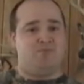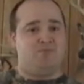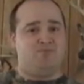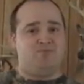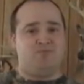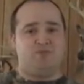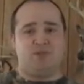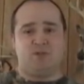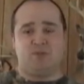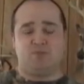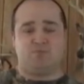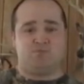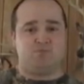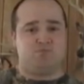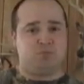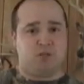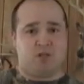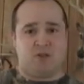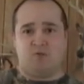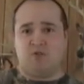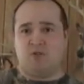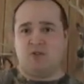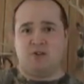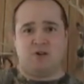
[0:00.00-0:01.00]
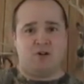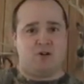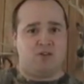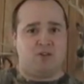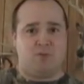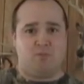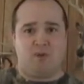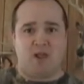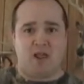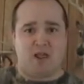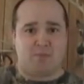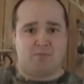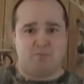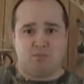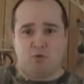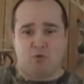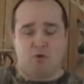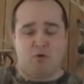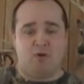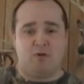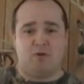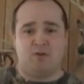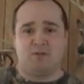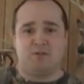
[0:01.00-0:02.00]
just play with it on the back
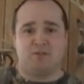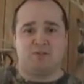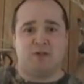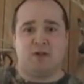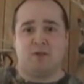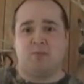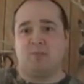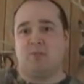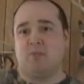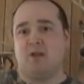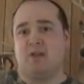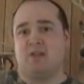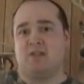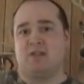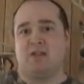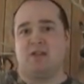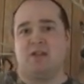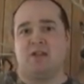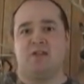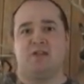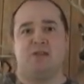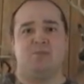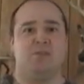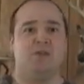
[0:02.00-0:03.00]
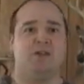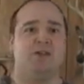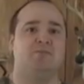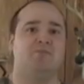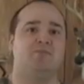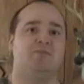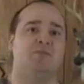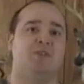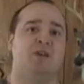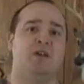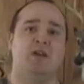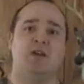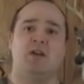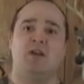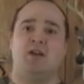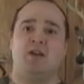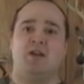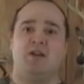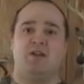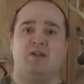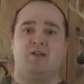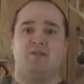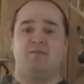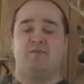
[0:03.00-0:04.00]
porch, something like that.
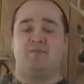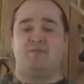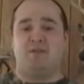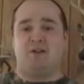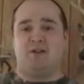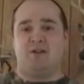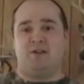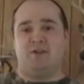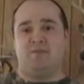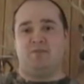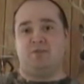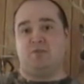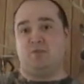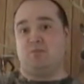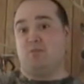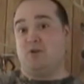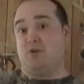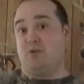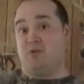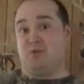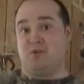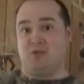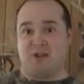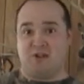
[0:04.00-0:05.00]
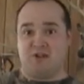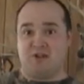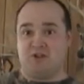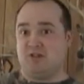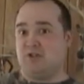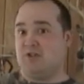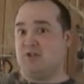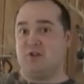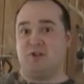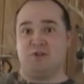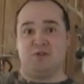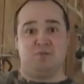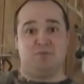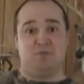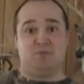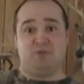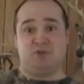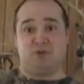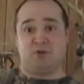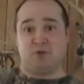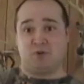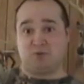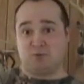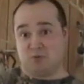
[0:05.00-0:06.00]
If your mother allows you, you can
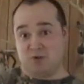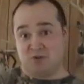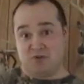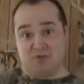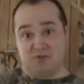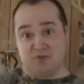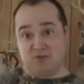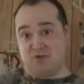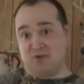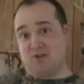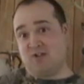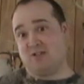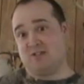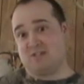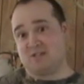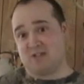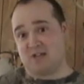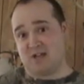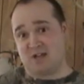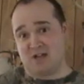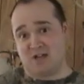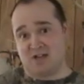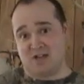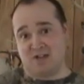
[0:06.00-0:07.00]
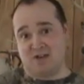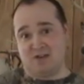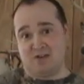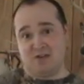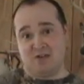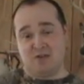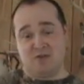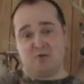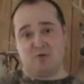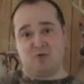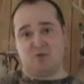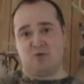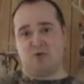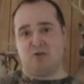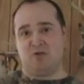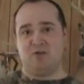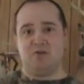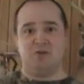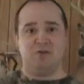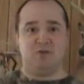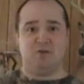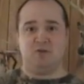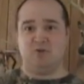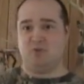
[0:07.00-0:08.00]
sure as well do it inside, or
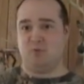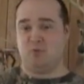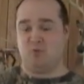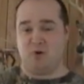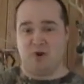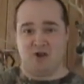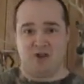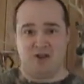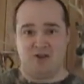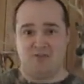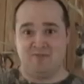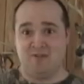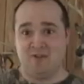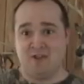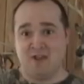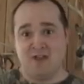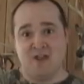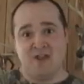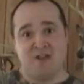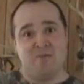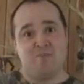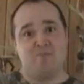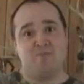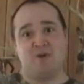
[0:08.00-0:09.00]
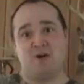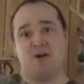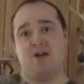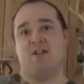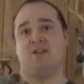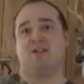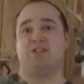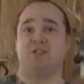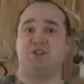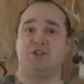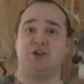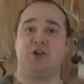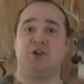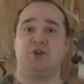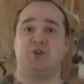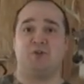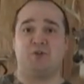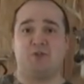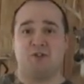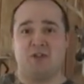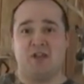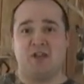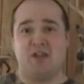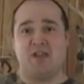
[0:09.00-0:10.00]
your wife, but
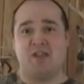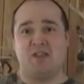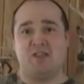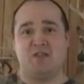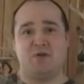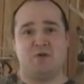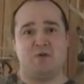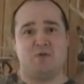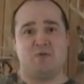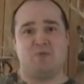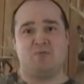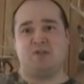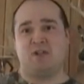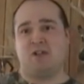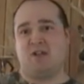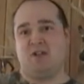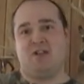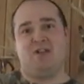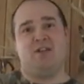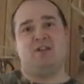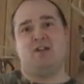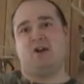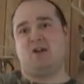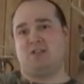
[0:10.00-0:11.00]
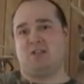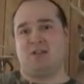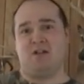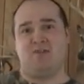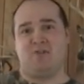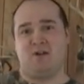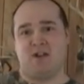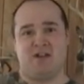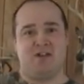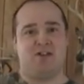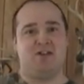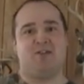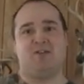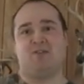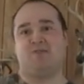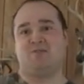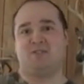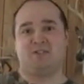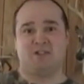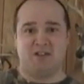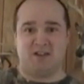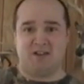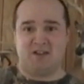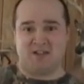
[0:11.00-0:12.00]
generally they'll tell you to knock that racket off
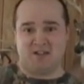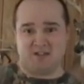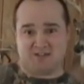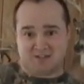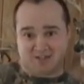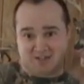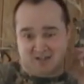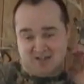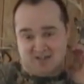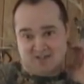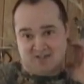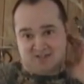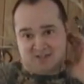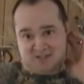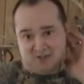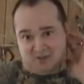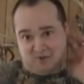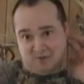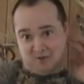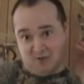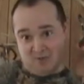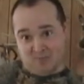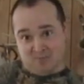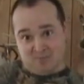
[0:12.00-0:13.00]
and take it outside. So